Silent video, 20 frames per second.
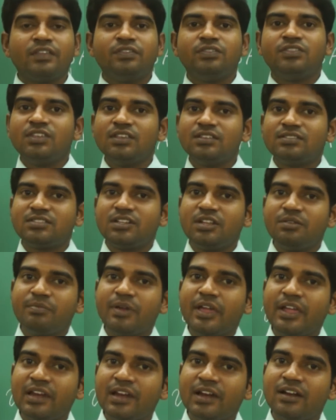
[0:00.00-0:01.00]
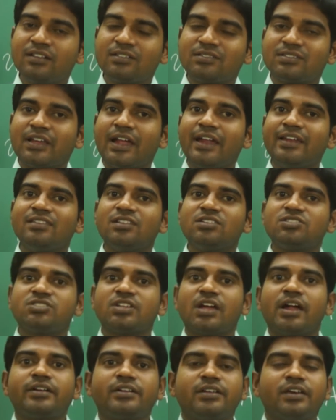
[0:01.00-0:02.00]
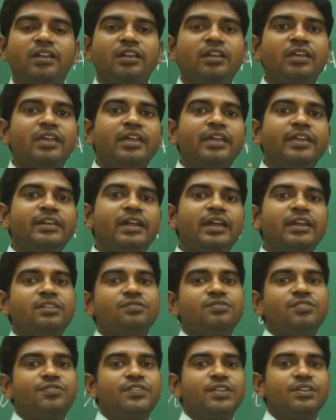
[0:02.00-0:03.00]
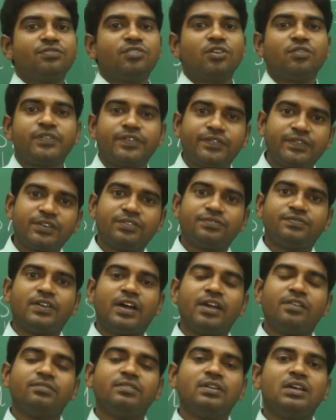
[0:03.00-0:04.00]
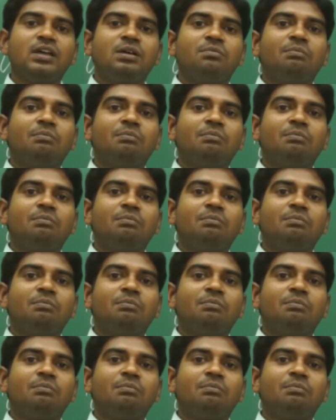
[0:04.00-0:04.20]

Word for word: These three main leaders signed the charter in 1954-55